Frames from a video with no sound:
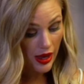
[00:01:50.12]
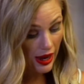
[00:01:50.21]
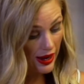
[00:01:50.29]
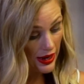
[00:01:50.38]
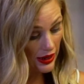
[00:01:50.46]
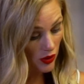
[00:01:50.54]

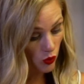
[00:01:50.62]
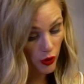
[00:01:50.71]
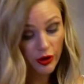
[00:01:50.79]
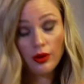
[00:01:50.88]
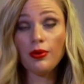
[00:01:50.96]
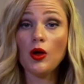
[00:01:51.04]
And we're
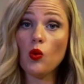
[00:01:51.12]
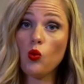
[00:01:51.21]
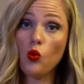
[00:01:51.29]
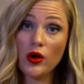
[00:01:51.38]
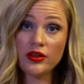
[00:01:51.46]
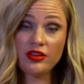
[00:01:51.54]
gonna put
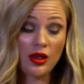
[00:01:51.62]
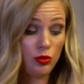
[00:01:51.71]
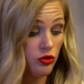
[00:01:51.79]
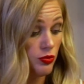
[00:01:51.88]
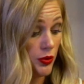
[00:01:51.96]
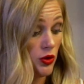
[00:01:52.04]
1
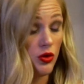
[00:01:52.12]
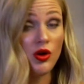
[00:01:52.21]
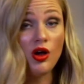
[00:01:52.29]
tablespoon